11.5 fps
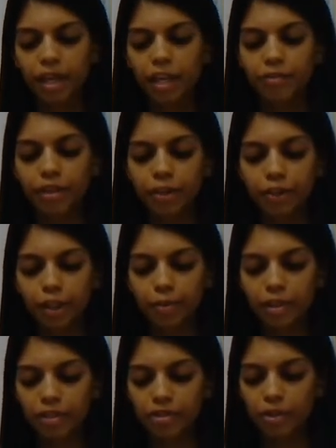If an
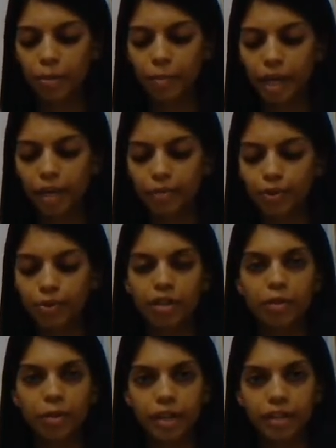agreement is not made between
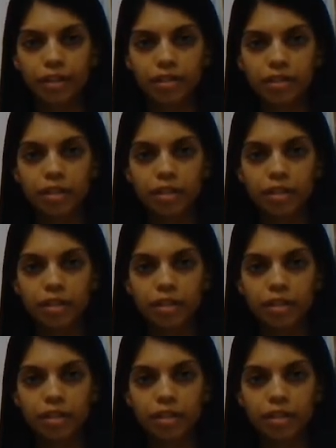the parents,